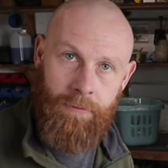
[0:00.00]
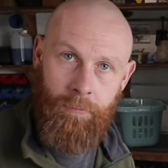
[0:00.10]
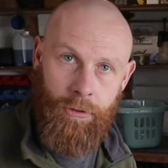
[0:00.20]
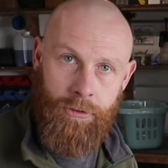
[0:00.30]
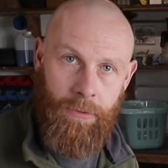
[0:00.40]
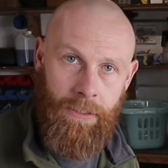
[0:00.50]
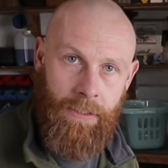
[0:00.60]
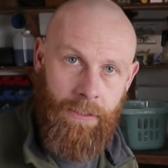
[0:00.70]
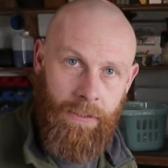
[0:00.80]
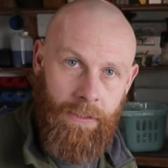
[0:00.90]
possibly
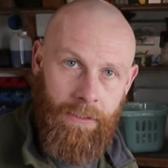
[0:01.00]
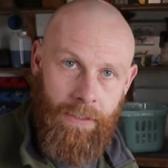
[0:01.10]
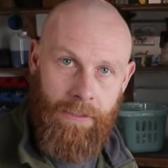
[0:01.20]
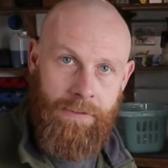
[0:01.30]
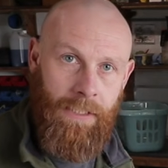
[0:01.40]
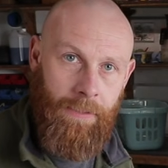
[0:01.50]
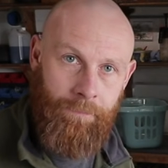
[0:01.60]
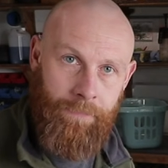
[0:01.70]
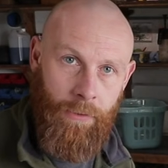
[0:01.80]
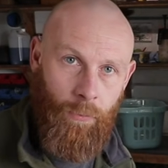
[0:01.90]
next time
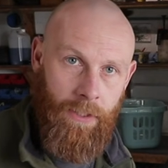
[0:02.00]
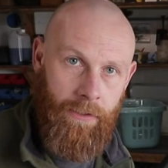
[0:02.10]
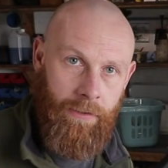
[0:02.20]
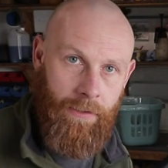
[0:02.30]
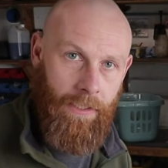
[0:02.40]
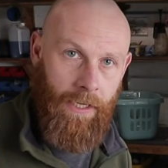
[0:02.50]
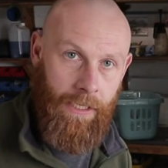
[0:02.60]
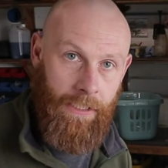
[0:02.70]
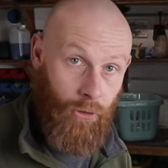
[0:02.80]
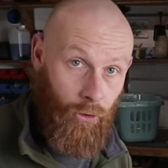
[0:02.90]
with
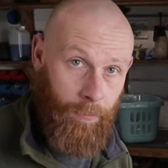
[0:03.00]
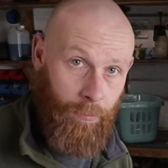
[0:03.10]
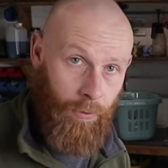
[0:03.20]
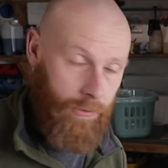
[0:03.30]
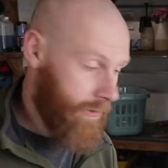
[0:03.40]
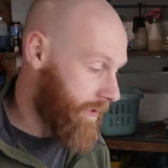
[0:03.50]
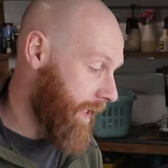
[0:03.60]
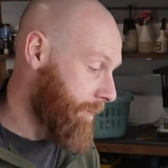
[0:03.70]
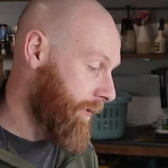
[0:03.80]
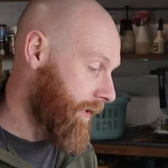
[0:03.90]
another
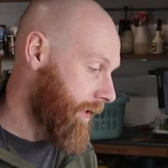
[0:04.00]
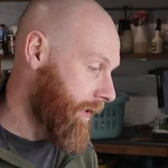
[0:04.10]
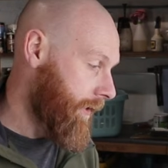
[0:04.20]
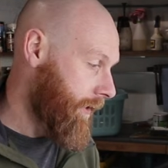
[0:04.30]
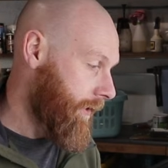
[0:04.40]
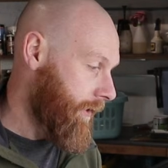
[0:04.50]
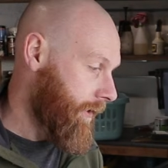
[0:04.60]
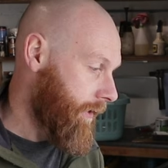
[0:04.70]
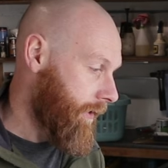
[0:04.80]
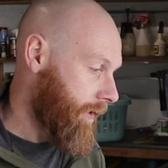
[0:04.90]
prototype
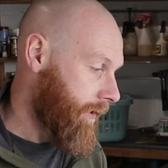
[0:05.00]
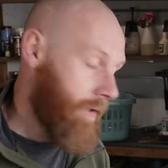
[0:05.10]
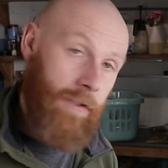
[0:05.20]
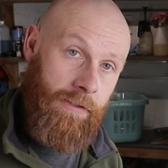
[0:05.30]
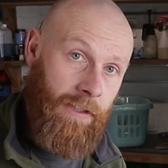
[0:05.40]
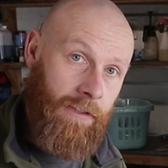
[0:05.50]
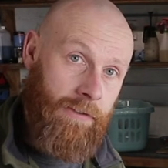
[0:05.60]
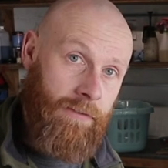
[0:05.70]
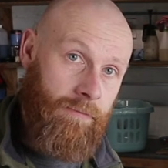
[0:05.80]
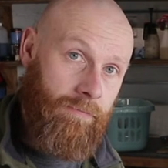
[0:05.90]
that's a little
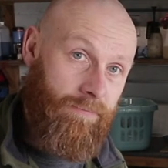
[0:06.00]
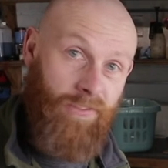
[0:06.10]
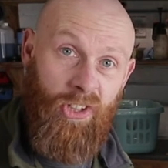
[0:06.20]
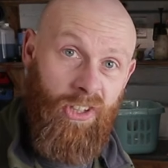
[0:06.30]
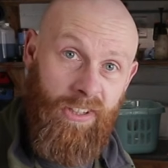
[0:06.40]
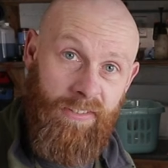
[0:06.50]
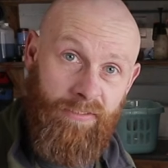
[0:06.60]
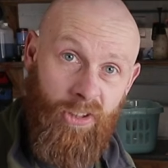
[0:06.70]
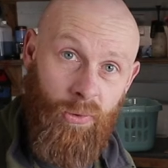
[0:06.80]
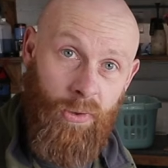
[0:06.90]
further
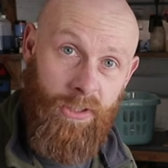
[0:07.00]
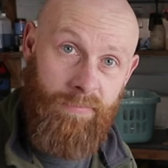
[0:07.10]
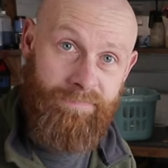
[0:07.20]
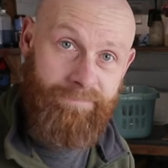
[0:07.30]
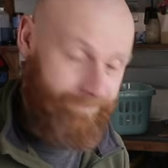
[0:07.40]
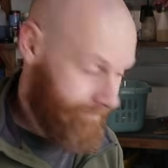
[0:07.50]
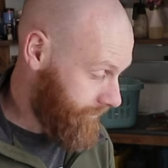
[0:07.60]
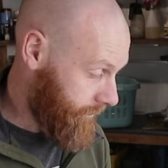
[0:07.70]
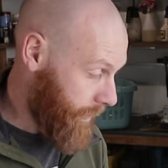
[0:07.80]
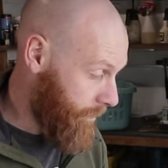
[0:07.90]
forward.
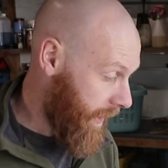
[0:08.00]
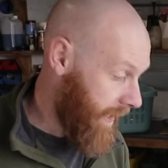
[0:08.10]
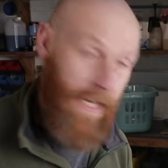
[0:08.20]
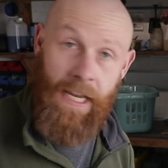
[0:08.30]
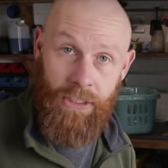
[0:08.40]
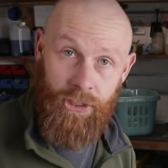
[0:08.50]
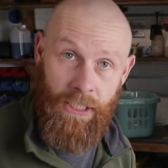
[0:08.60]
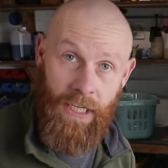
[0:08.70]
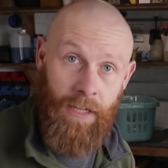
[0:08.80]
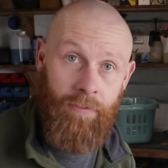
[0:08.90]
We might
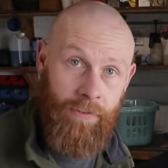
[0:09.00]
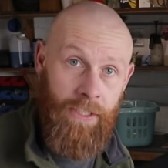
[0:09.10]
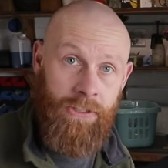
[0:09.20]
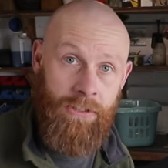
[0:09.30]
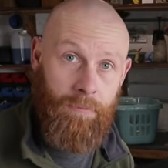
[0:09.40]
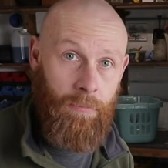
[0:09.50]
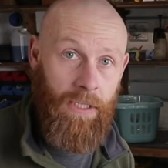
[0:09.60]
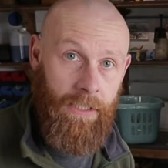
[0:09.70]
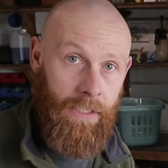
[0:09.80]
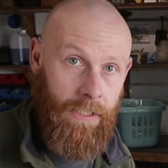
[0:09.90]
actually have this
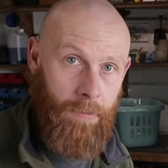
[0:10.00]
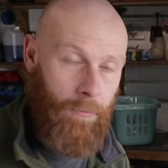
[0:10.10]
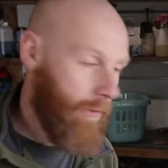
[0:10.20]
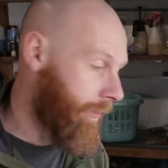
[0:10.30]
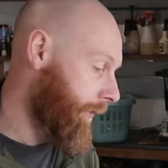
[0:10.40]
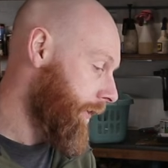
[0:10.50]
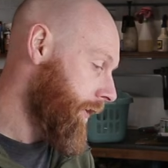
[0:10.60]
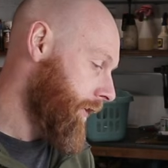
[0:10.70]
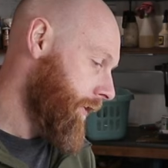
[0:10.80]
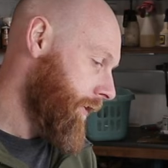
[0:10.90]
by the end of the month
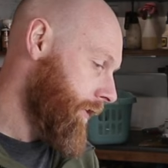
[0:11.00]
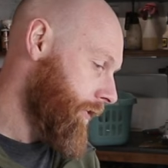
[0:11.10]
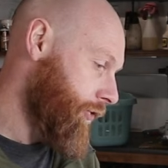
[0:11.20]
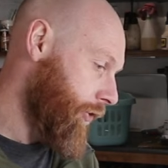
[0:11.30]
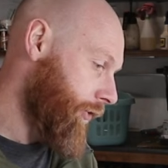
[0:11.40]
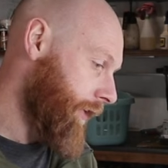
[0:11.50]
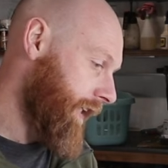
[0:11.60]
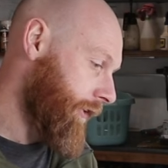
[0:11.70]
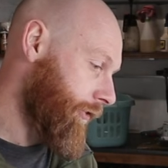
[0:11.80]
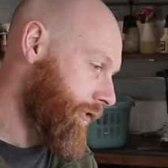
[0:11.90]
done
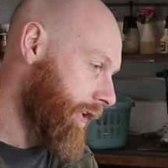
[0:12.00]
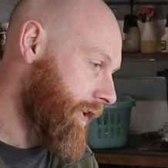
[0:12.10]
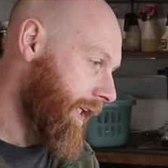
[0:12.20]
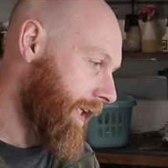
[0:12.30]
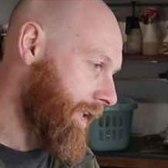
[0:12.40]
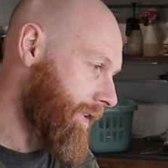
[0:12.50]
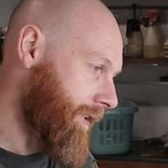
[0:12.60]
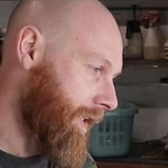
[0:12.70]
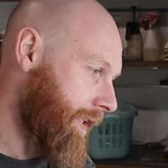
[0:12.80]
and dusted and